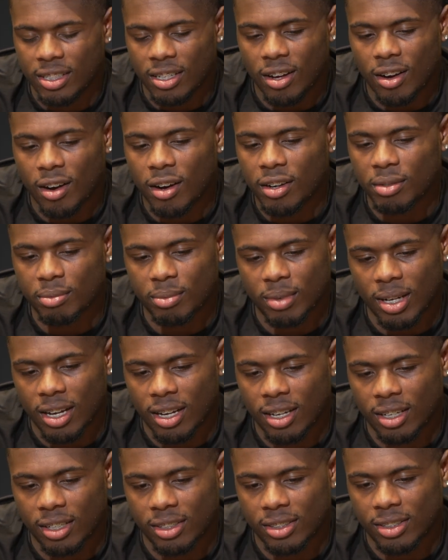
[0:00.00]
All them
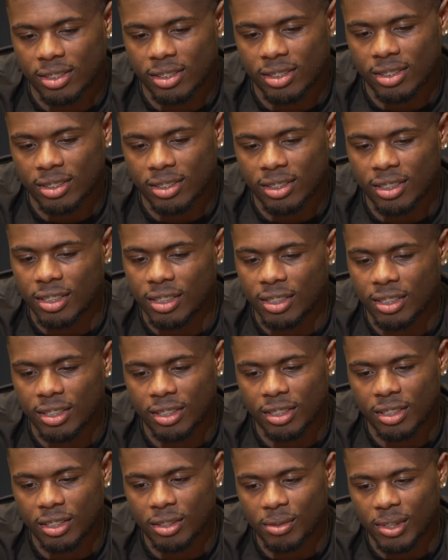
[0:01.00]
guys.
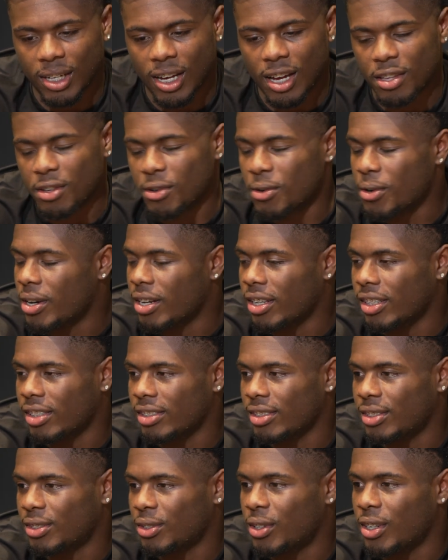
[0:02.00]
We got
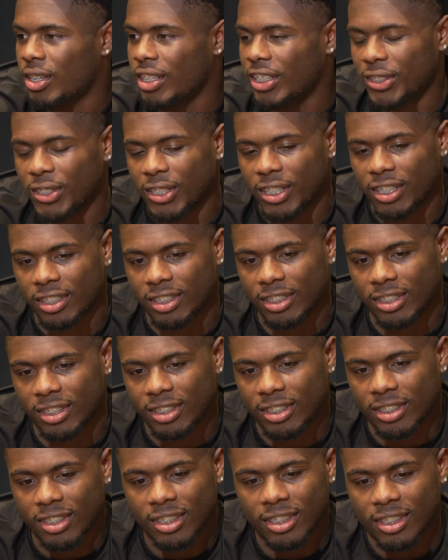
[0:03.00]
York, Torian York.
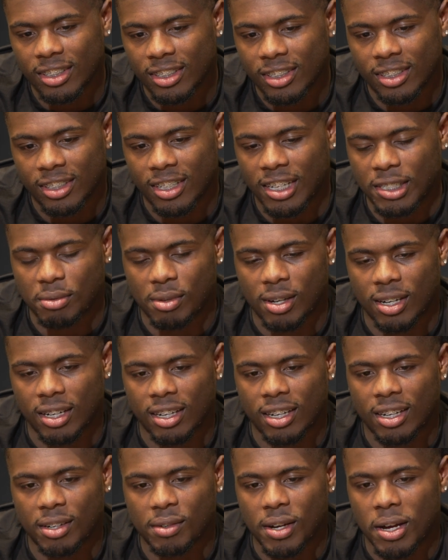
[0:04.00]
That's my
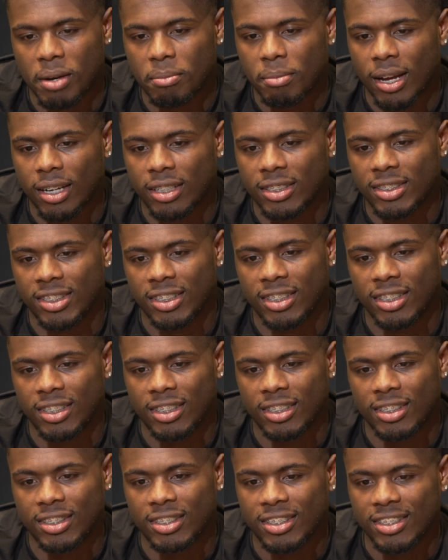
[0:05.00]
guy. We got Michael
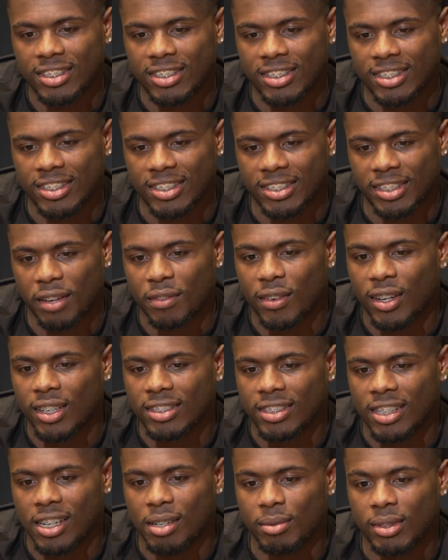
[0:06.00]
Tees, Javon
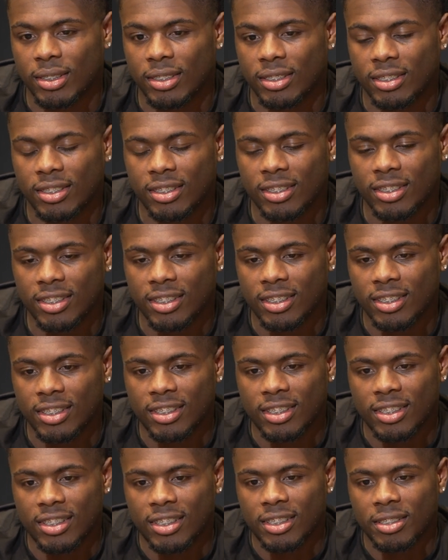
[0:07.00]
Thomas.
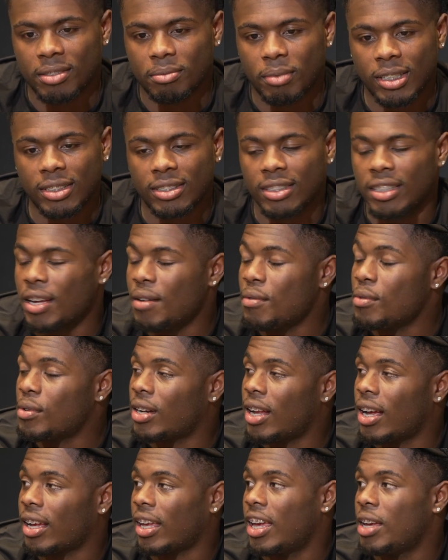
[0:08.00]
Basically,
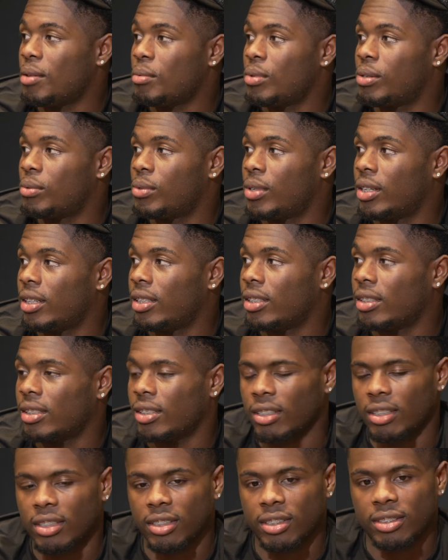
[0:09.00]
everyone I came in with.
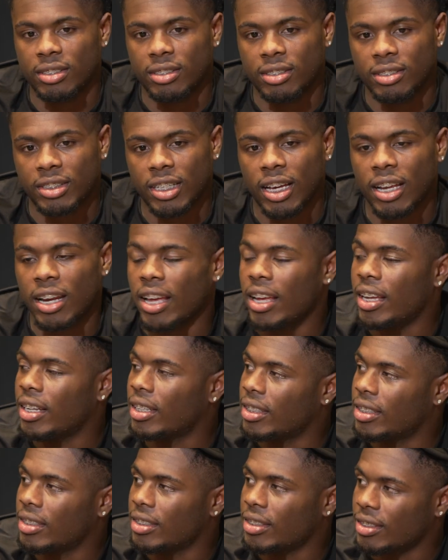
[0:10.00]
And Jade.
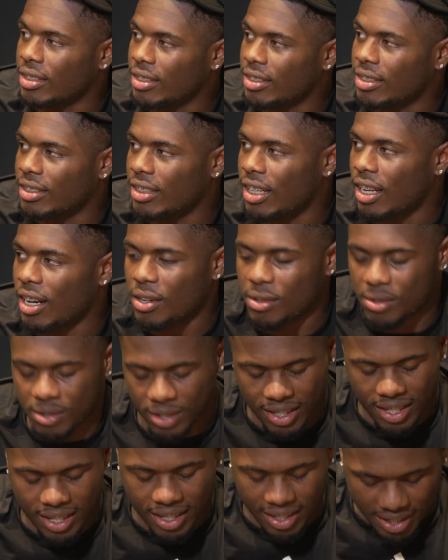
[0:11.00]

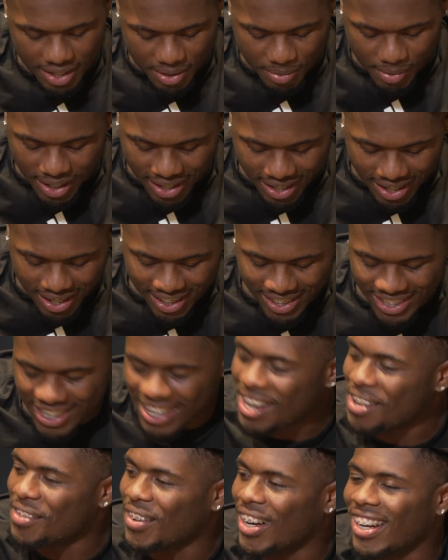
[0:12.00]
Yeah, that's my guy.
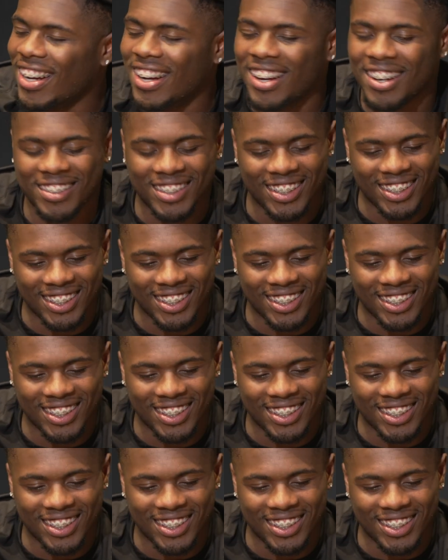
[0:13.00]
Jade, my guy,